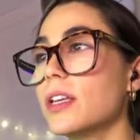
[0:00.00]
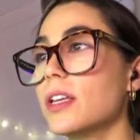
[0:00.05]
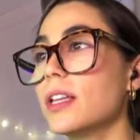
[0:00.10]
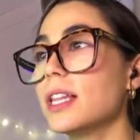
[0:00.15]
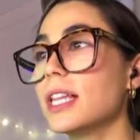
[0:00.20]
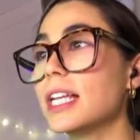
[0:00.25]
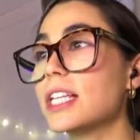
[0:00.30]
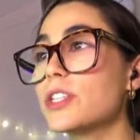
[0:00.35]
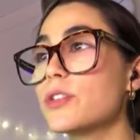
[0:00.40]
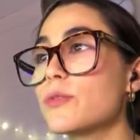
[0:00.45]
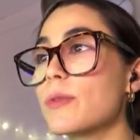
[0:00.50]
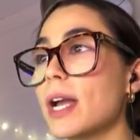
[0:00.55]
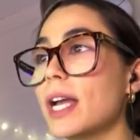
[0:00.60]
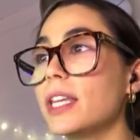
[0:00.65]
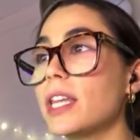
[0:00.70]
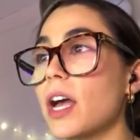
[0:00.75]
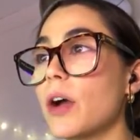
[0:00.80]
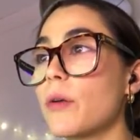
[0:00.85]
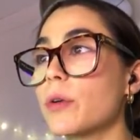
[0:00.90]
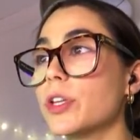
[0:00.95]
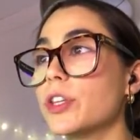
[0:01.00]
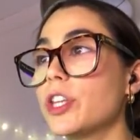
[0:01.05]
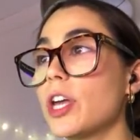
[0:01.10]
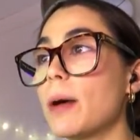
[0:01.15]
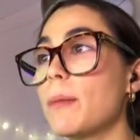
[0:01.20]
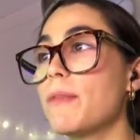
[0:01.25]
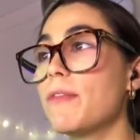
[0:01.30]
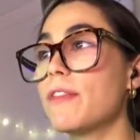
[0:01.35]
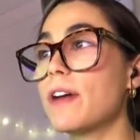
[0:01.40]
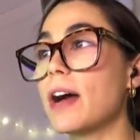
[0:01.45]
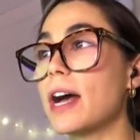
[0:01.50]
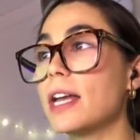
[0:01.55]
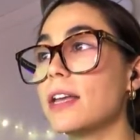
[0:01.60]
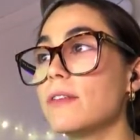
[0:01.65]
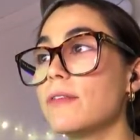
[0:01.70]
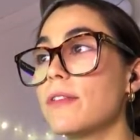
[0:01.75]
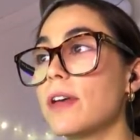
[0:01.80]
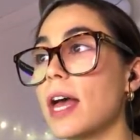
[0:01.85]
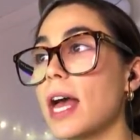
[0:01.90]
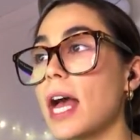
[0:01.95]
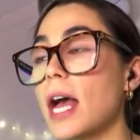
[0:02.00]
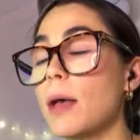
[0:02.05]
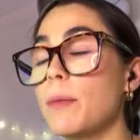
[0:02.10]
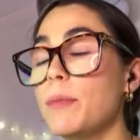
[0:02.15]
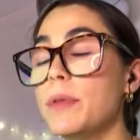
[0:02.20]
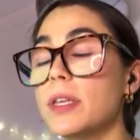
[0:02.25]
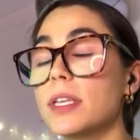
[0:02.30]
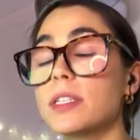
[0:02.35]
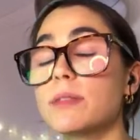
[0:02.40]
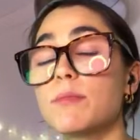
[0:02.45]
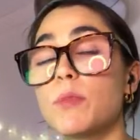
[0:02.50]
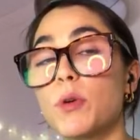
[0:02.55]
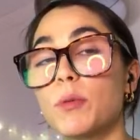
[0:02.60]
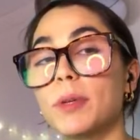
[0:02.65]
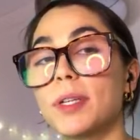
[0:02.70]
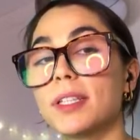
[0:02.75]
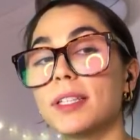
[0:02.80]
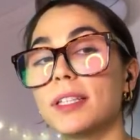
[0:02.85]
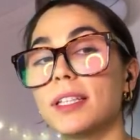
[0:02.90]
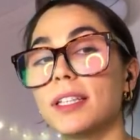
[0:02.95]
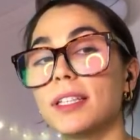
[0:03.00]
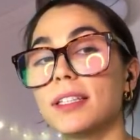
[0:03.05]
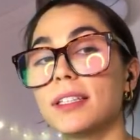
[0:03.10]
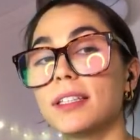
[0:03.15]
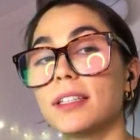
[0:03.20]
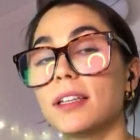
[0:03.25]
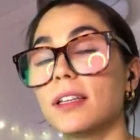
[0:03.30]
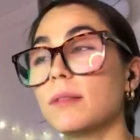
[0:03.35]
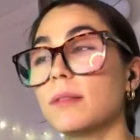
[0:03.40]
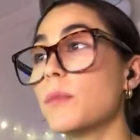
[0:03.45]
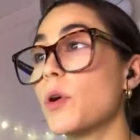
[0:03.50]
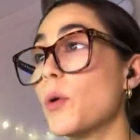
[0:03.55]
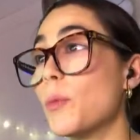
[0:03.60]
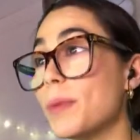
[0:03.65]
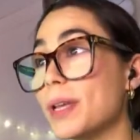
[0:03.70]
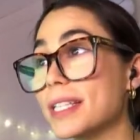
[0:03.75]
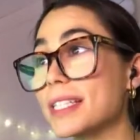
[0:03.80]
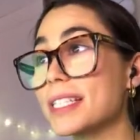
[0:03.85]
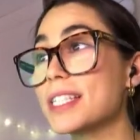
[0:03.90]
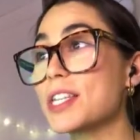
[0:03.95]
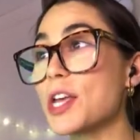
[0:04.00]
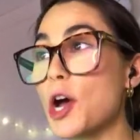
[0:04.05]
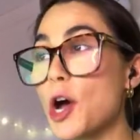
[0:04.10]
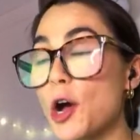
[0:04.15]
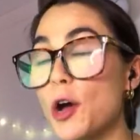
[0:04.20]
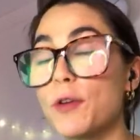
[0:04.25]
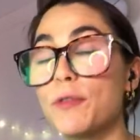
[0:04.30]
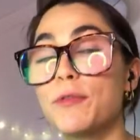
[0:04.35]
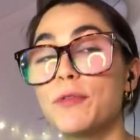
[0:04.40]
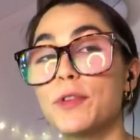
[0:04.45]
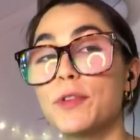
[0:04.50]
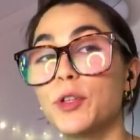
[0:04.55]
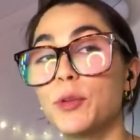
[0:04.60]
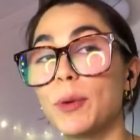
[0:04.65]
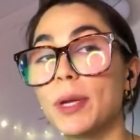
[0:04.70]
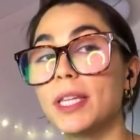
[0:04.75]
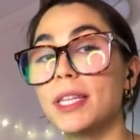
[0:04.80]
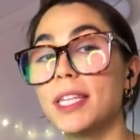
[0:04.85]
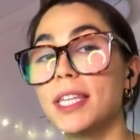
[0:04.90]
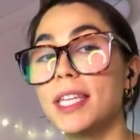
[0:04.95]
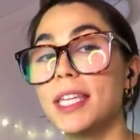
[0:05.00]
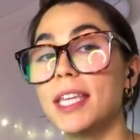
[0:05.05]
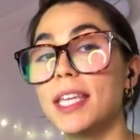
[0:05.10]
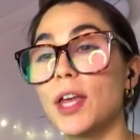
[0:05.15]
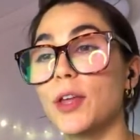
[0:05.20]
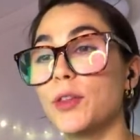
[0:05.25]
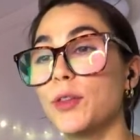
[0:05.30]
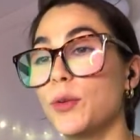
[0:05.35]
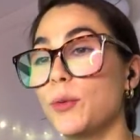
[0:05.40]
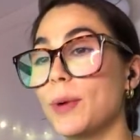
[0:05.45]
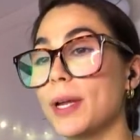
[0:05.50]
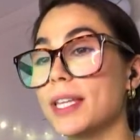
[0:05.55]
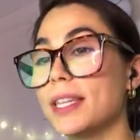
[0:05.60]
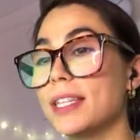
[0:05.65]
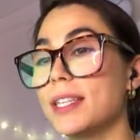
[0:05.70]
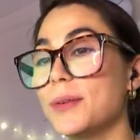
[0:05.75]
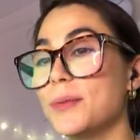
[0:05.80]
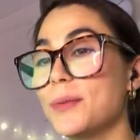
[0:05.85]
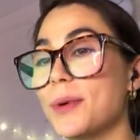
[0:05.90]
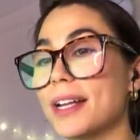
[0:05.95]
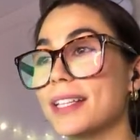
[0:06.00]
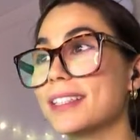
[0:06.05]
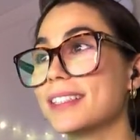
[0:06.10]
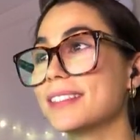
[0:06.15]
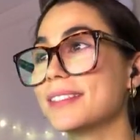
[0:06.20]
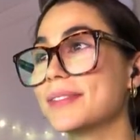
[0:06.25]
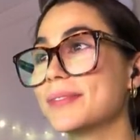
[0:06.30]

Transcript: Let's write our top 5 happiest moments of 2021.